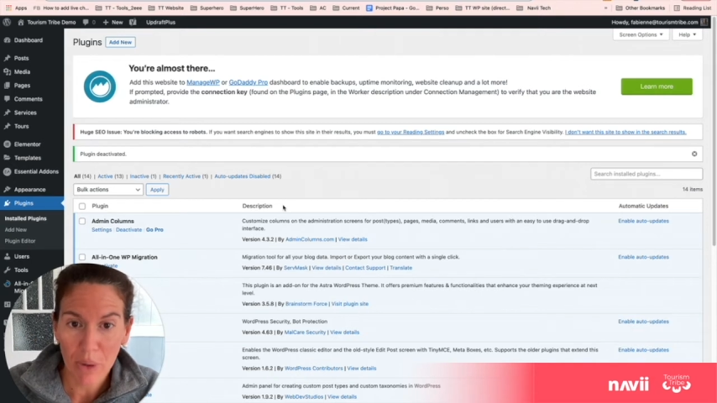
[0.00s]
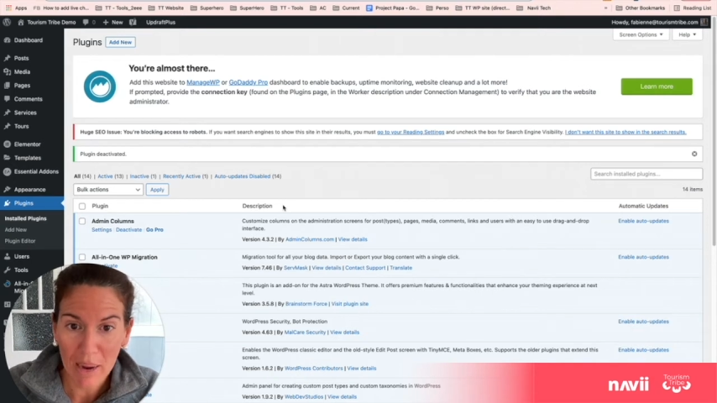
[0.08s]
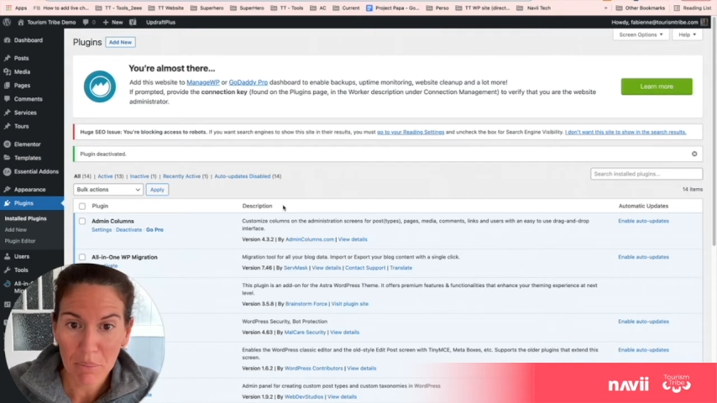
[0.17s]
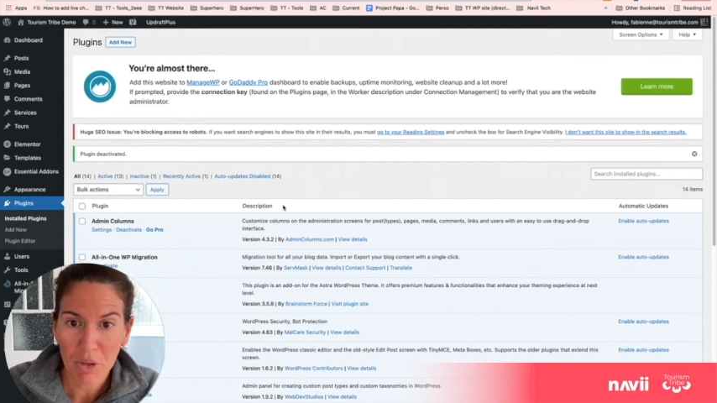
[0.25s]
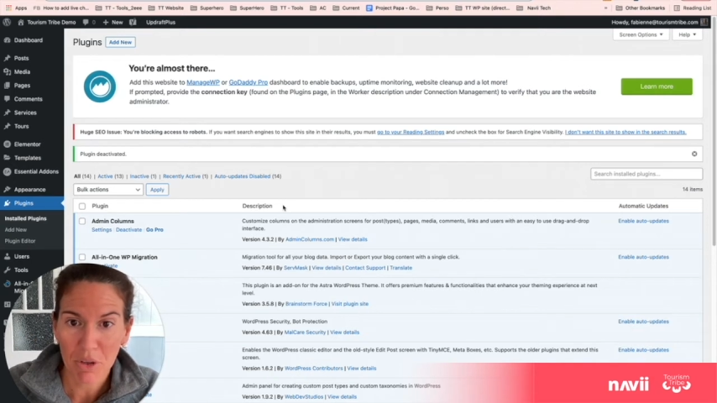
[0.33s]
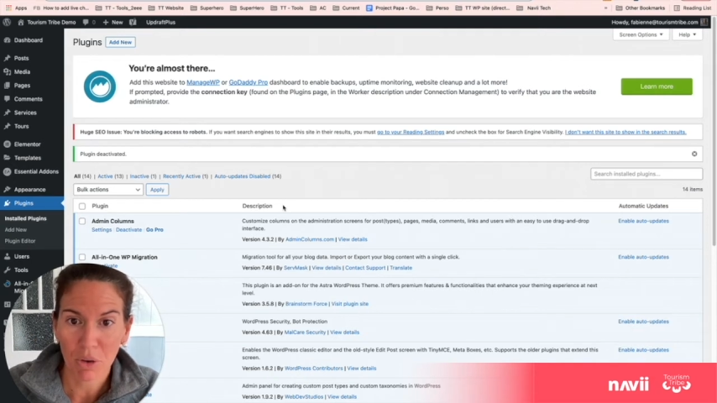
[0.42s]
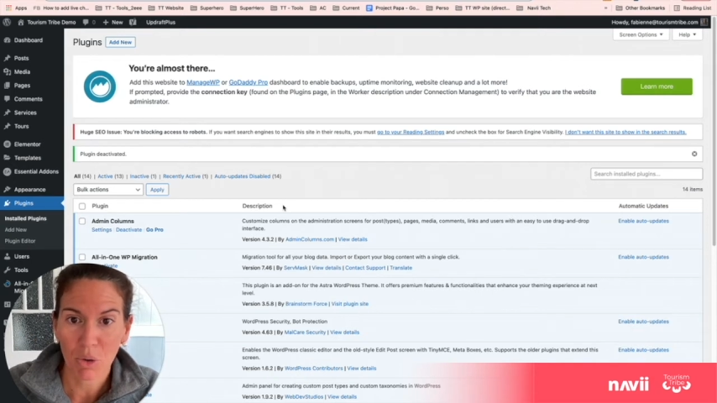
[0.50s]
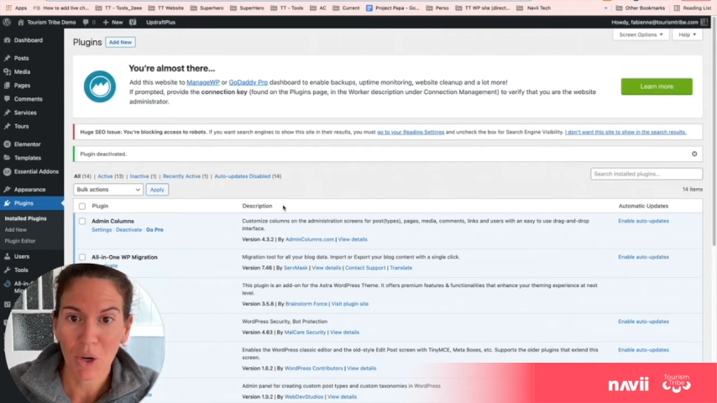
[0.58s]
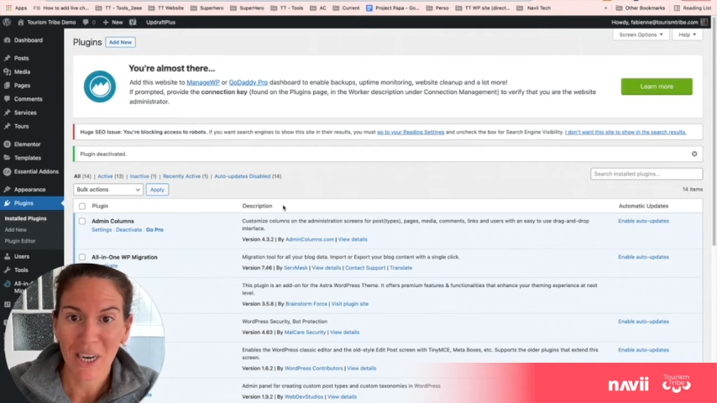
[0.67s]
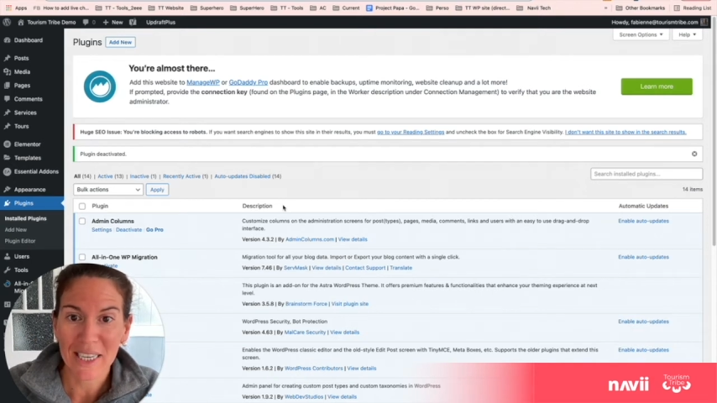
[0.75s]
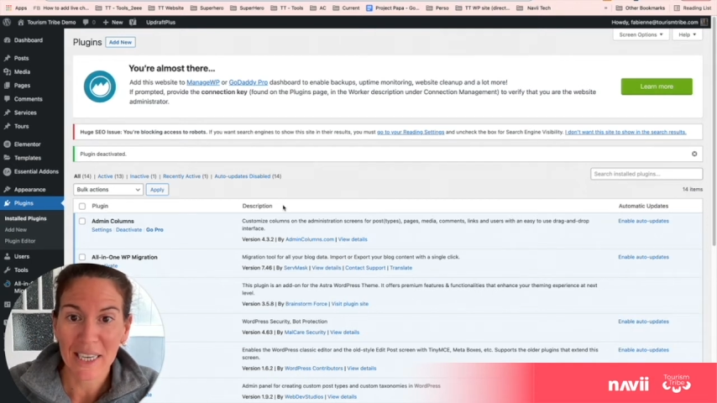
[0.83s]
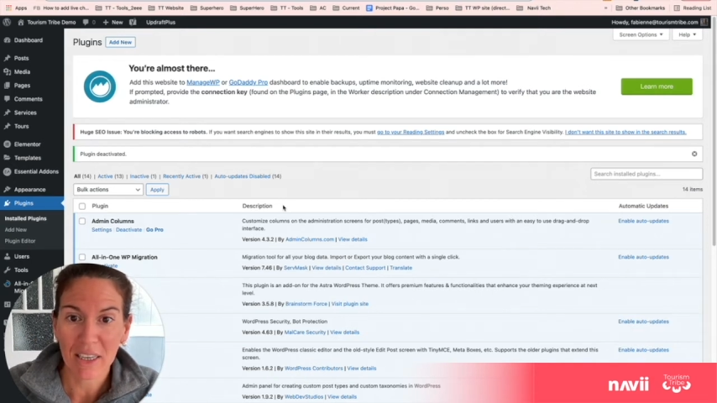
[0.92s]

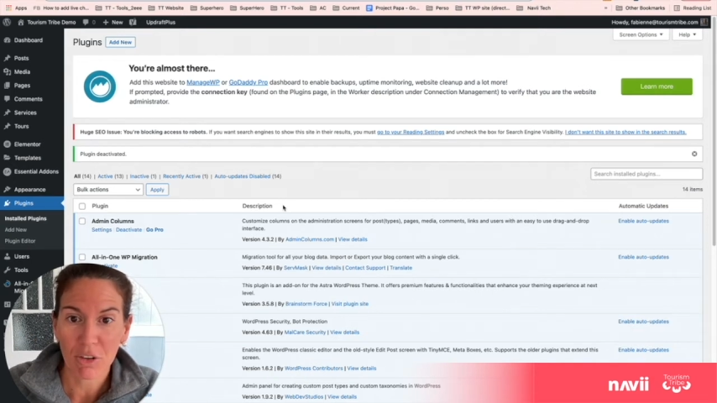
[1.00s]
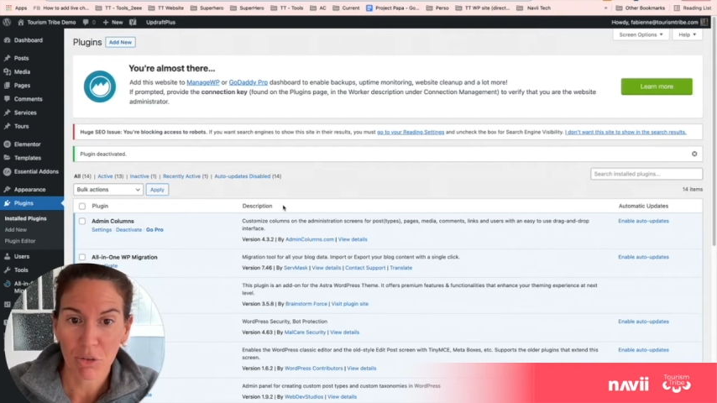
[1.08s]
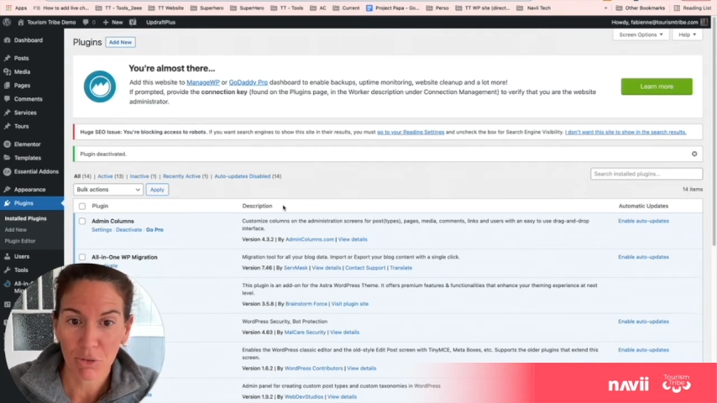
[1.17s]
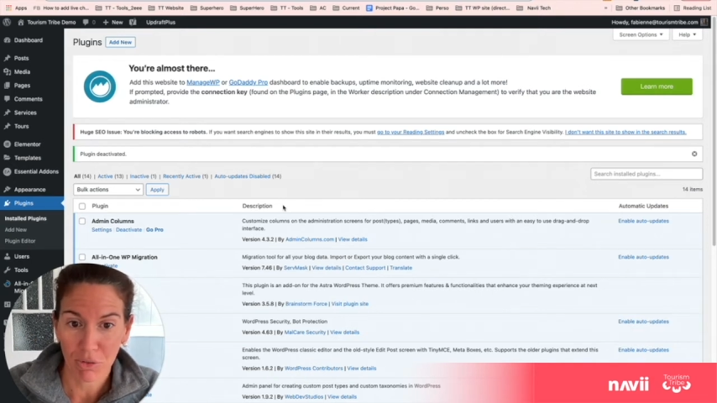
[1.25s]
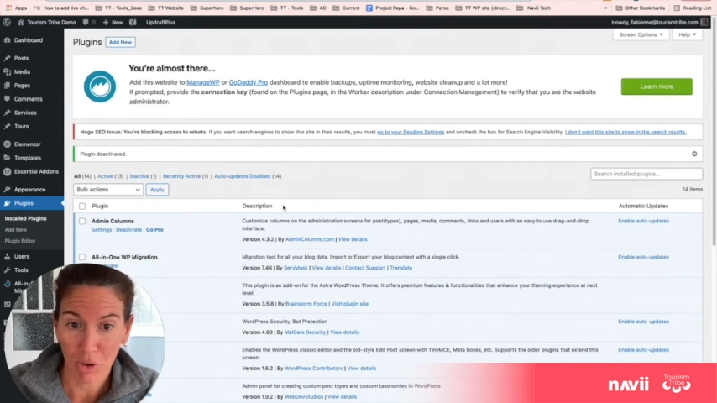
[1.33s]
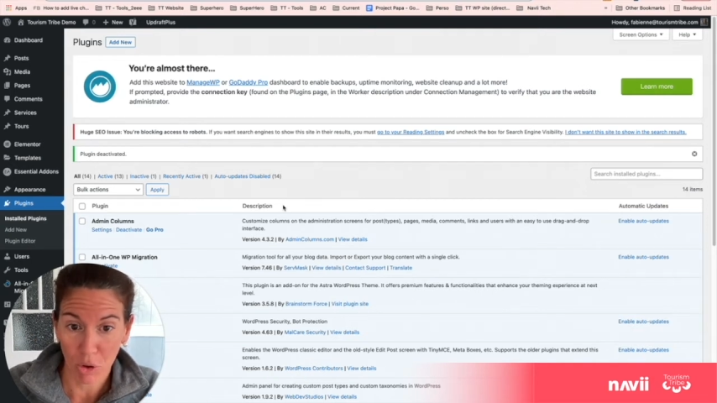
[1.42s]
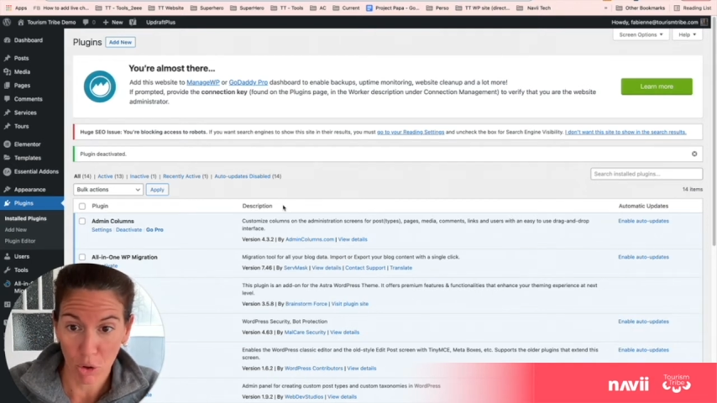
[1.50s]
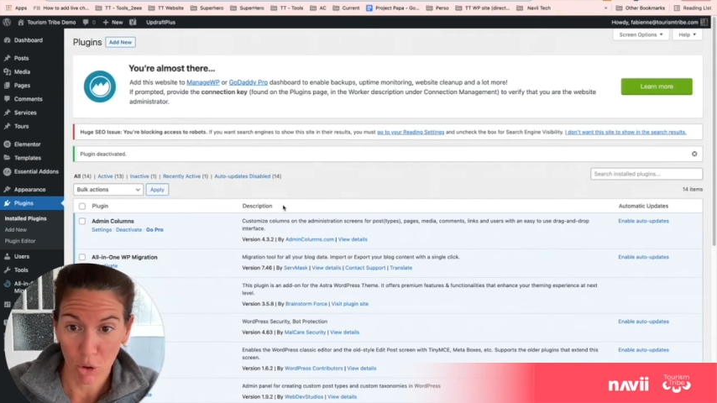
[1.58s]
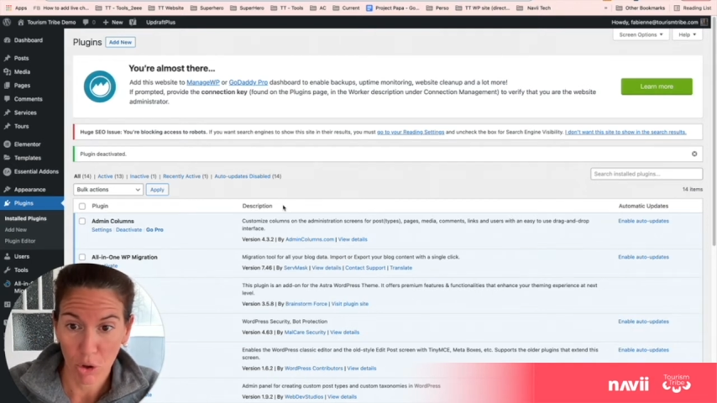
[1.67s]
absolutely need to follow.